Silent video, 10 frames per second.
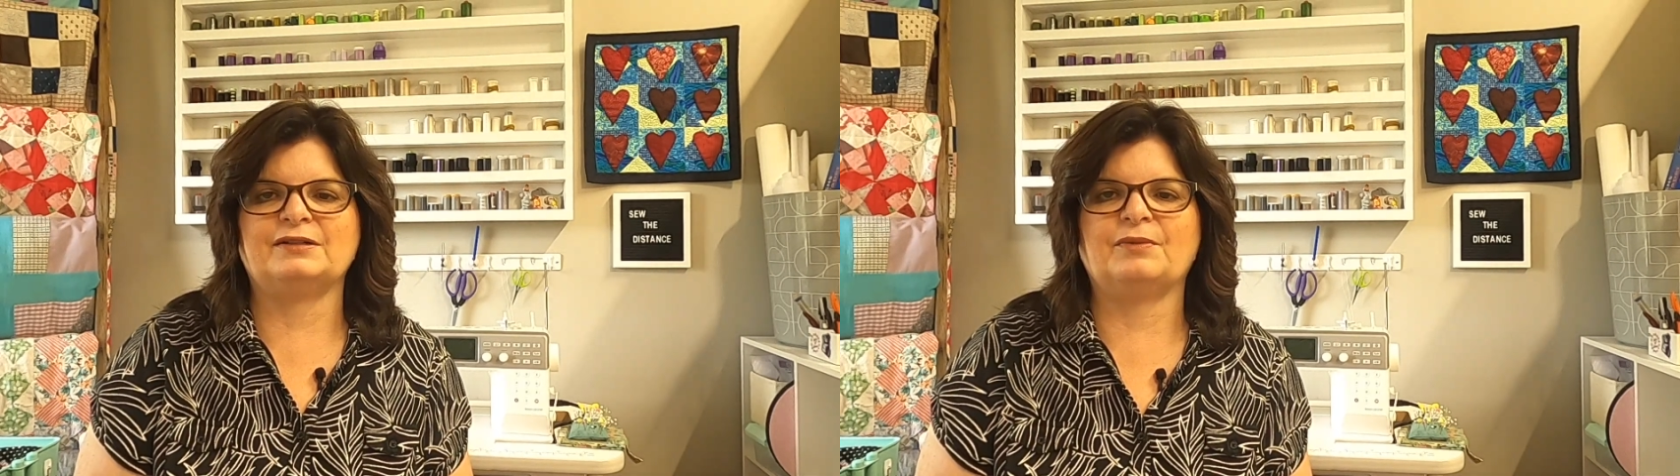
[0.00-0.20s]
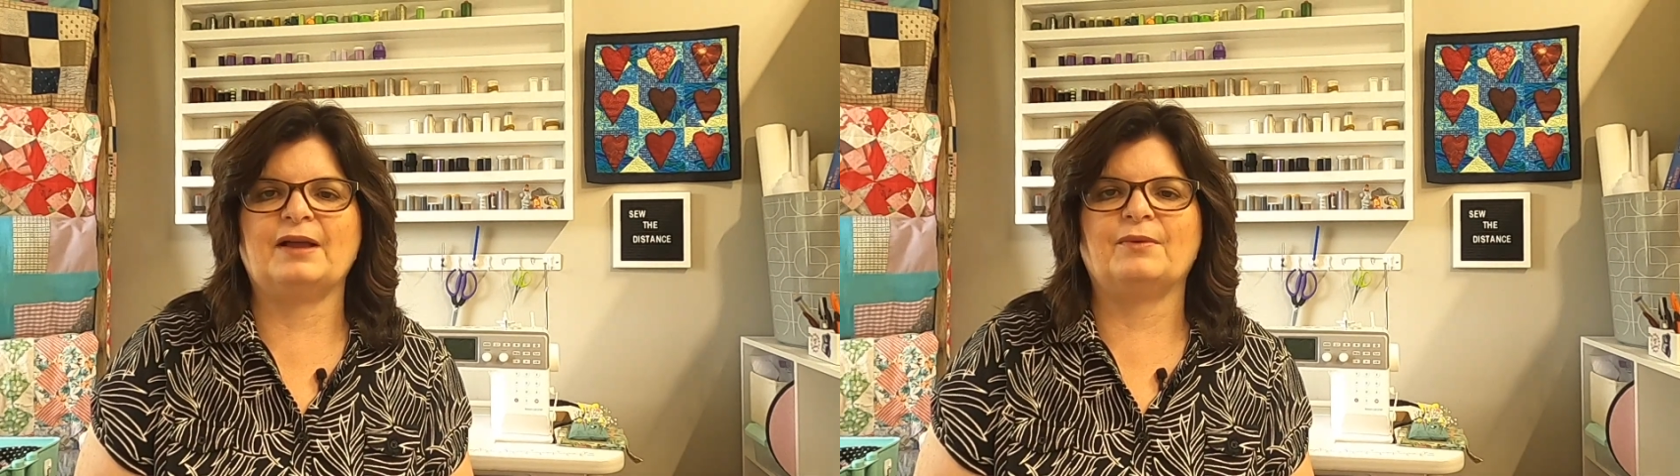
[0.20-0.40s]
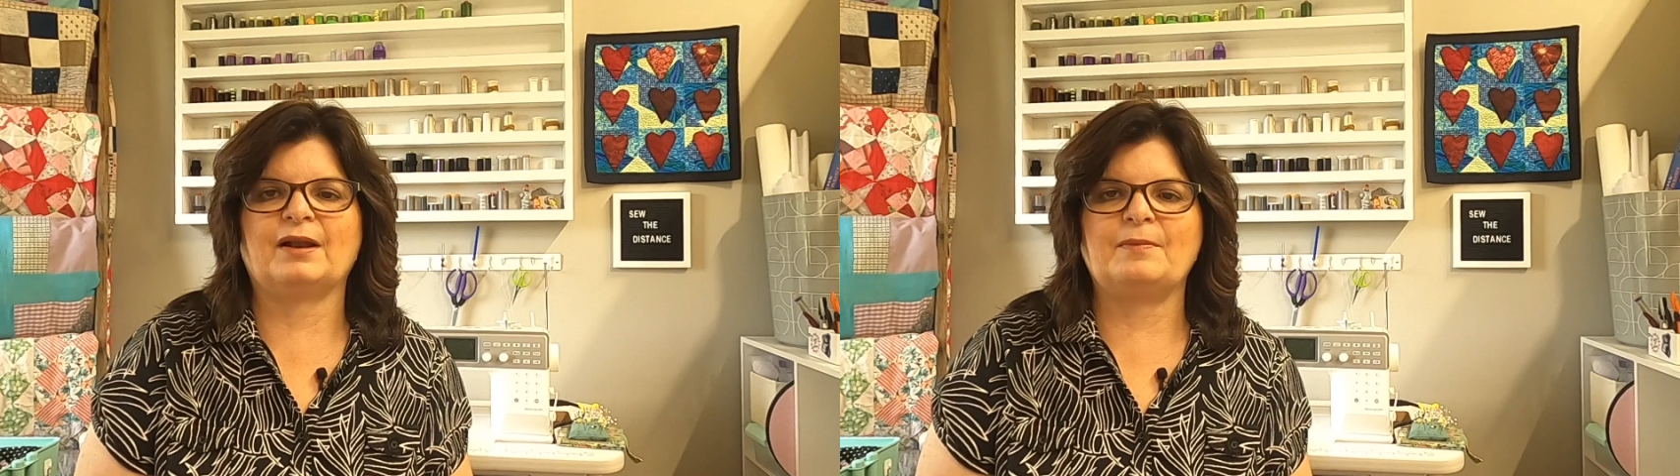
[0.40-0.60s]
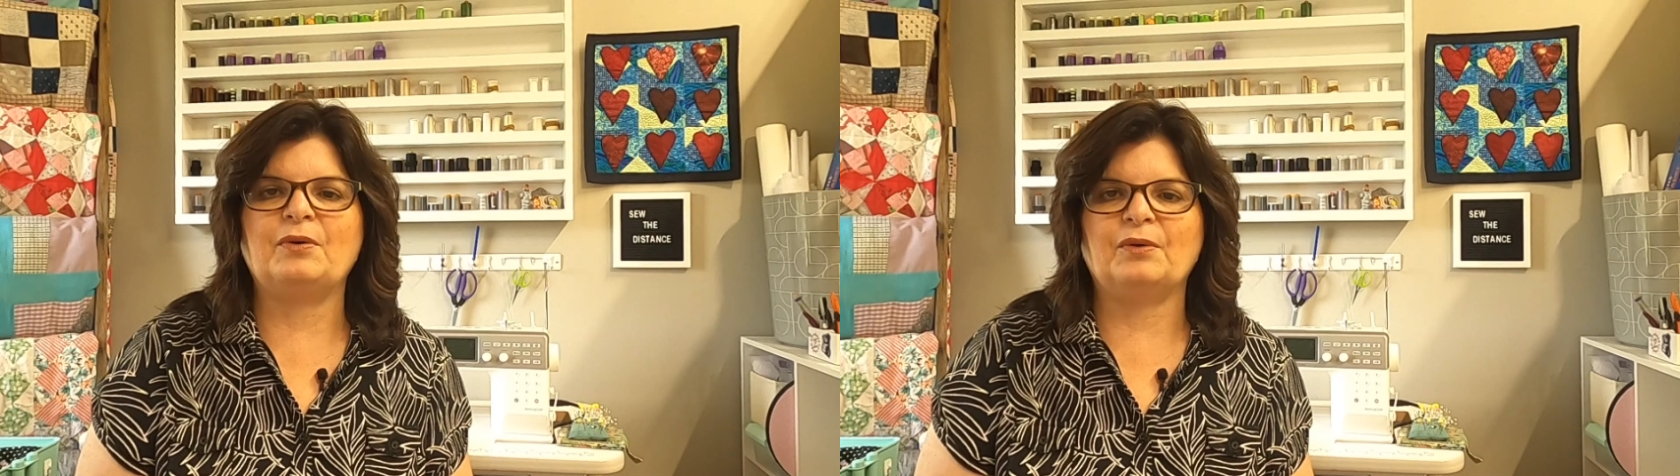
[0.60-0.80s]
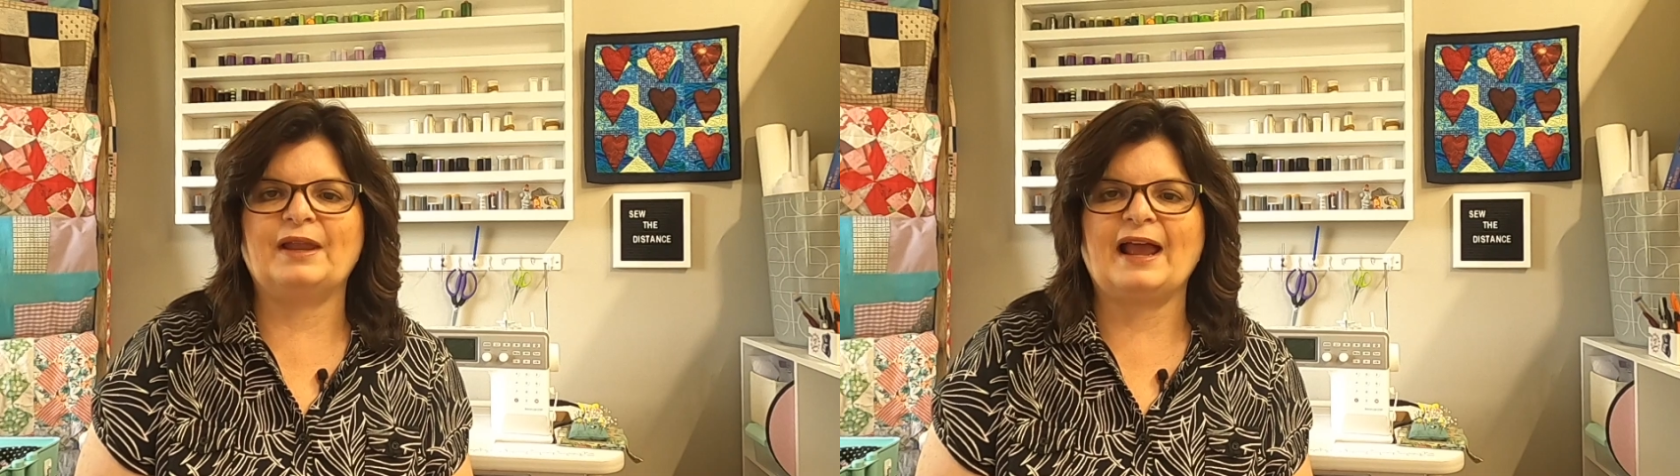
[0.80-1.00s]
away when I
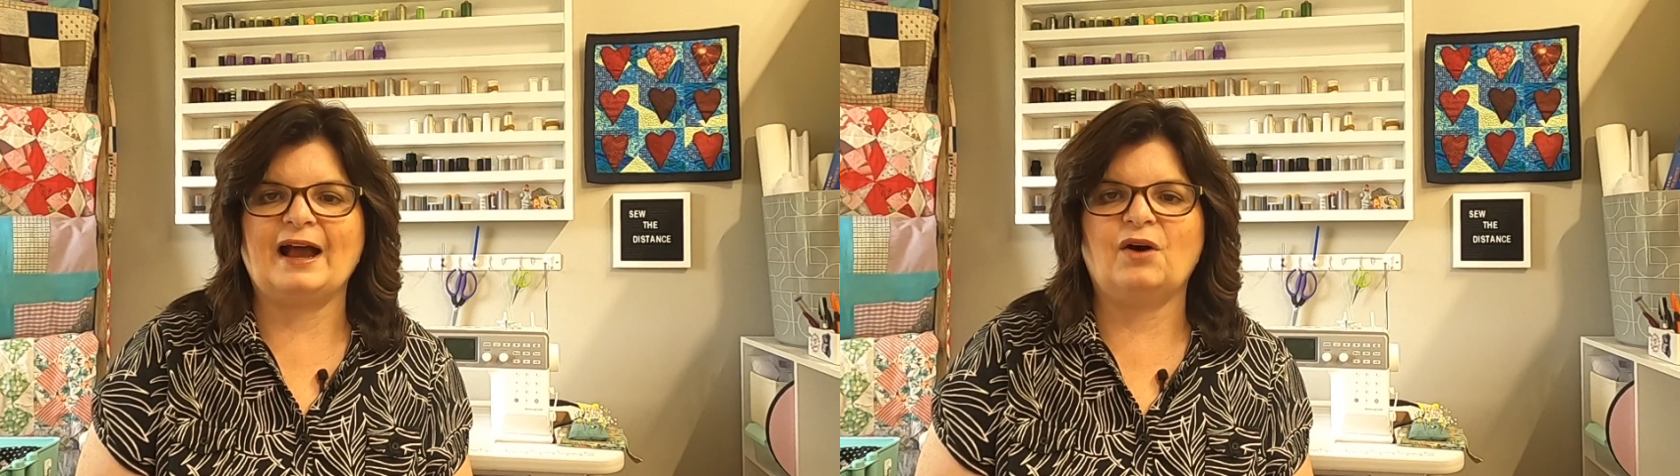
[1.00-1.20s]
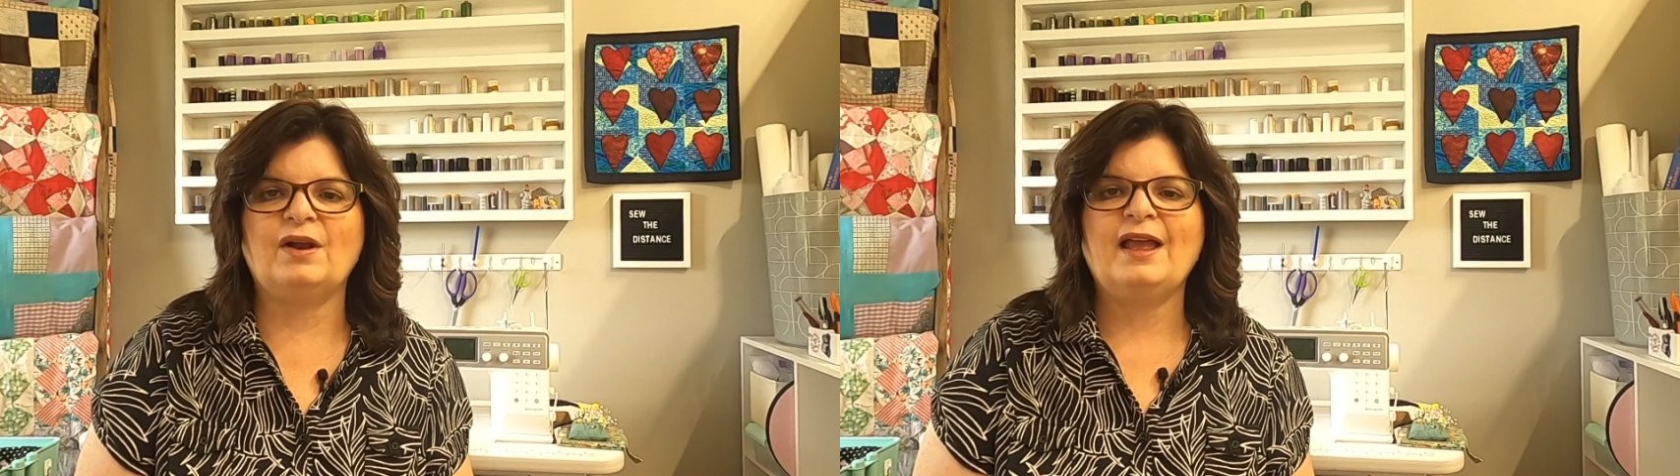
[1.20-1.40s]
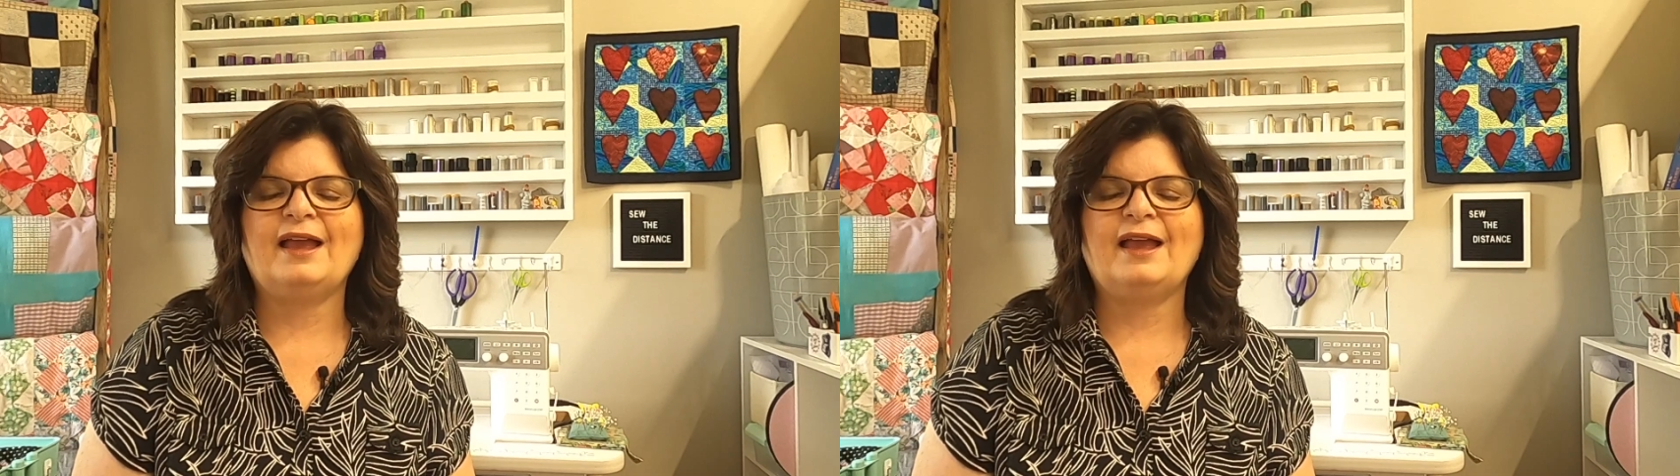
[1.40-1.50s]
pull it out,